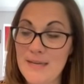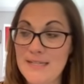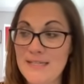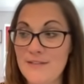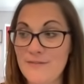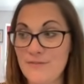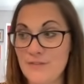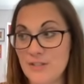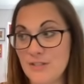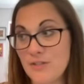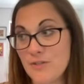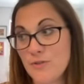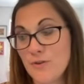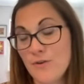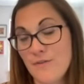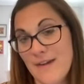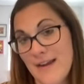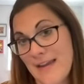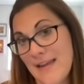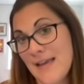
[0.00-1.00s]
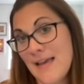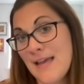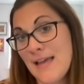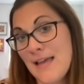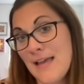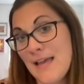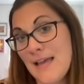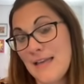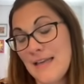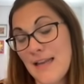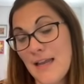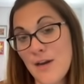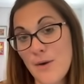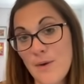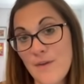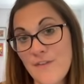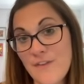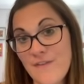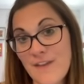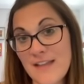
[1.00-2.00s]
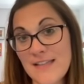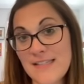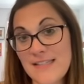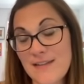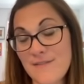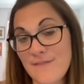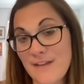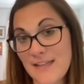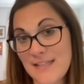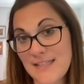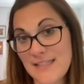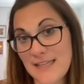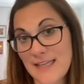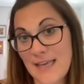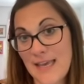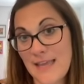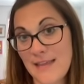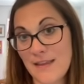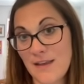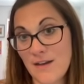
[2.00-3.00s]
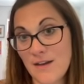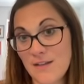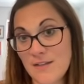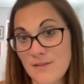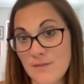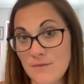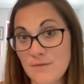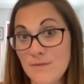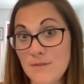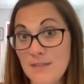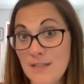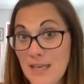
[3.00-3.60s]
different story. Leno, if you fancy investing in the Arsenal